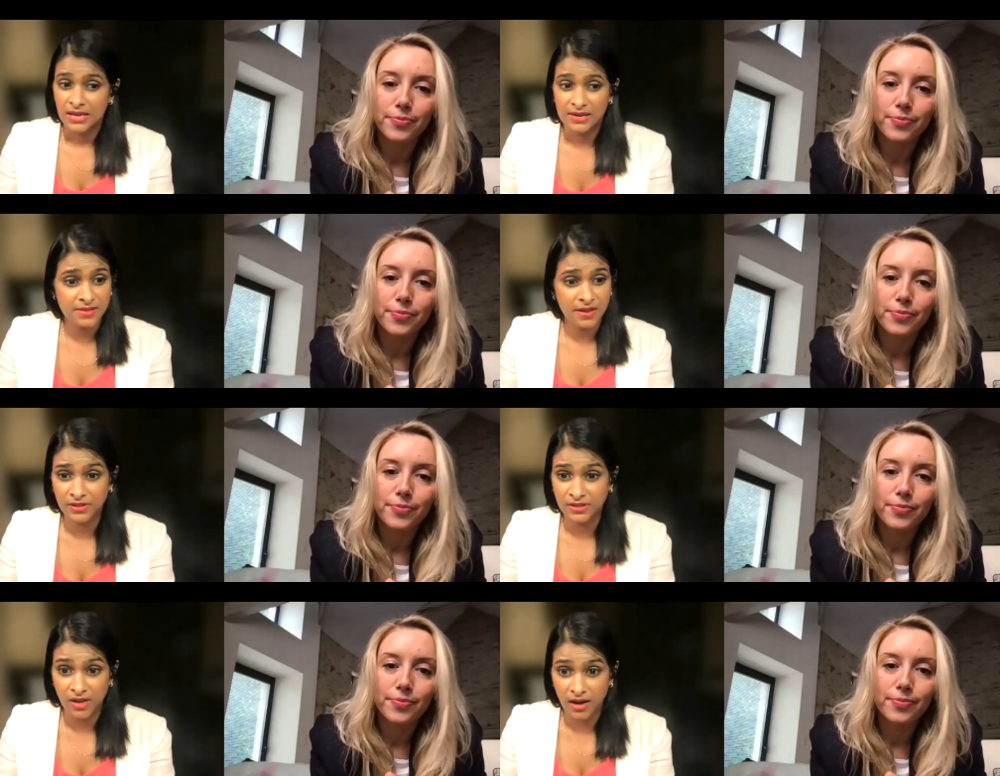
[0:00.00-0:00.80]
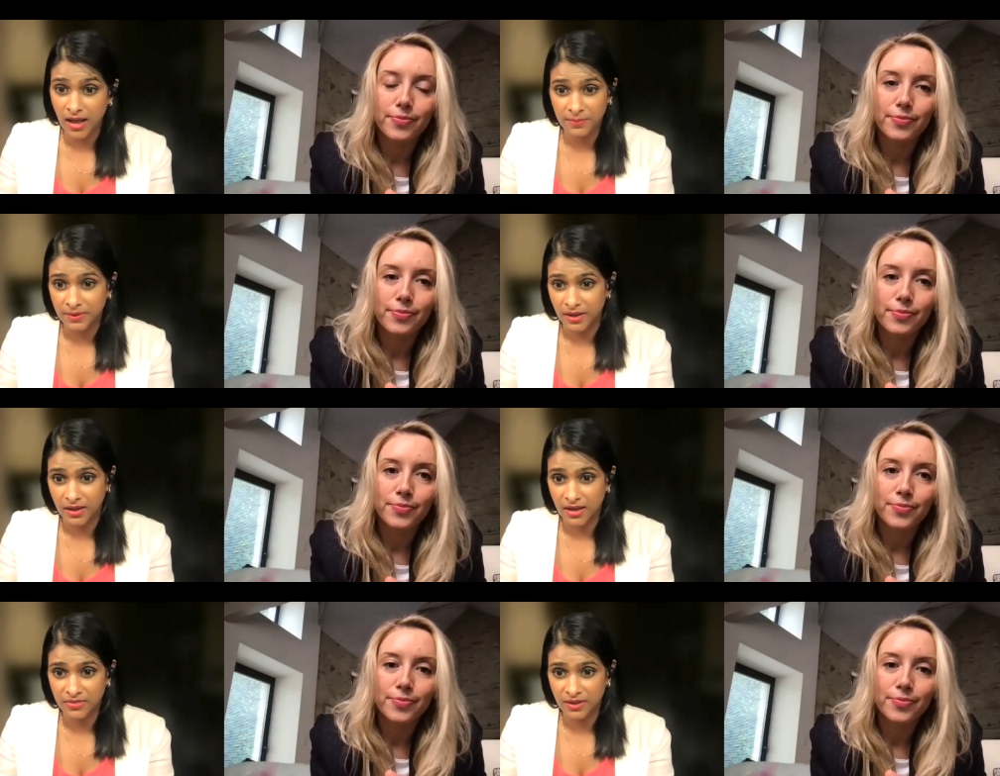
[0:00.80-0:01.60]
Speaker 1: It's definitely not happening.
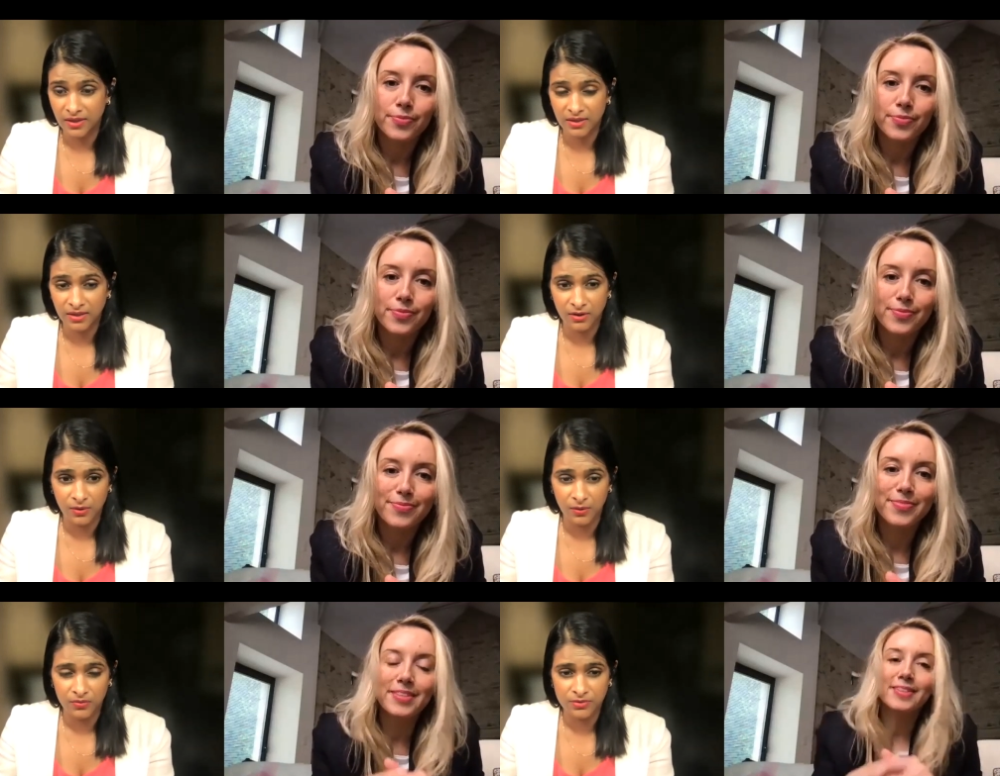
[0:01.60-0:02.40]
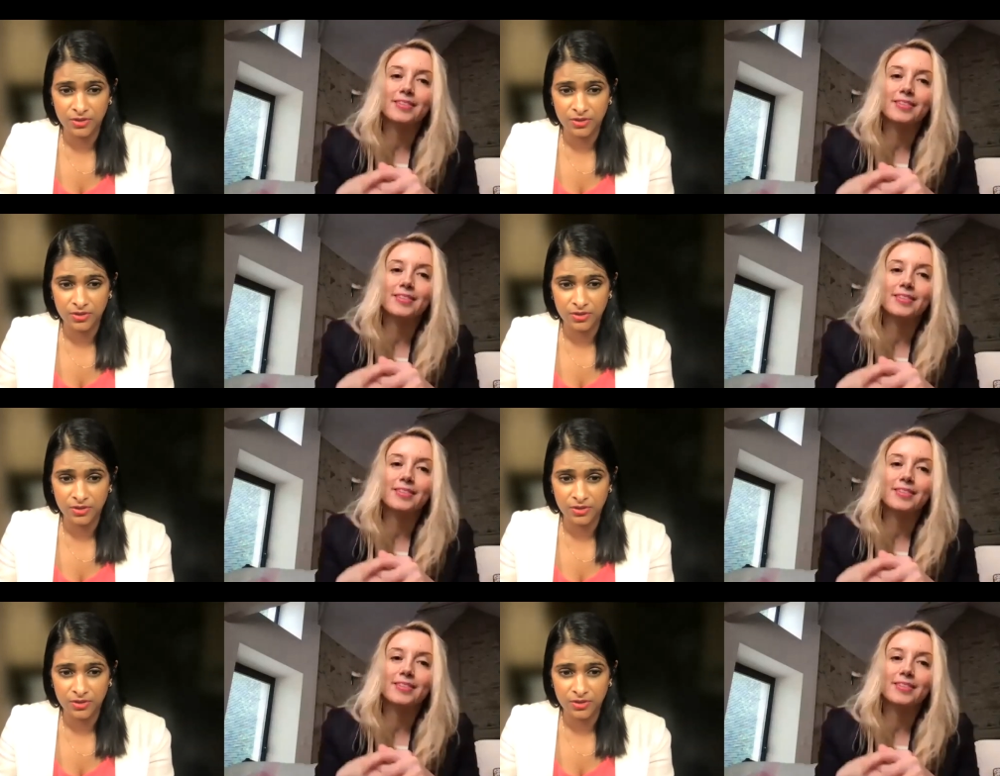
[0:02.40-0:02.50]
I think you know